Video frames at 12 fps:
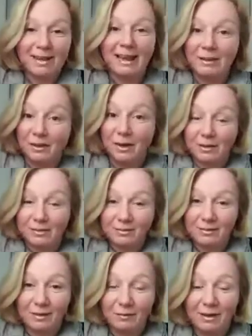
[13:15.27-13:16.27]
how you got into
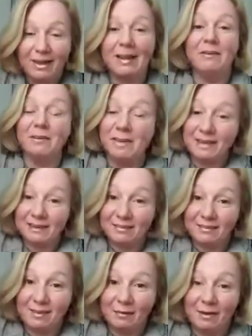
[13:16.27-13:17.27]
sewing, how you're getting into
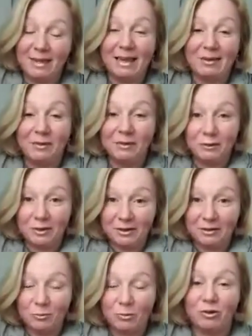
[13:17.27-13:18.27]
sewing, how you're doing
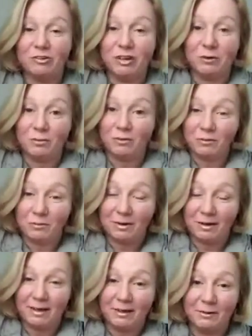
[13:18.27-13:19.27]
this project with
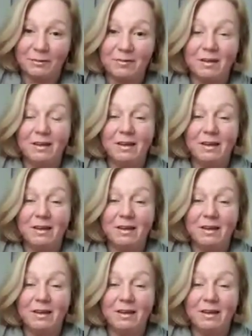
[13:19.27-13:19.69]
somebody else.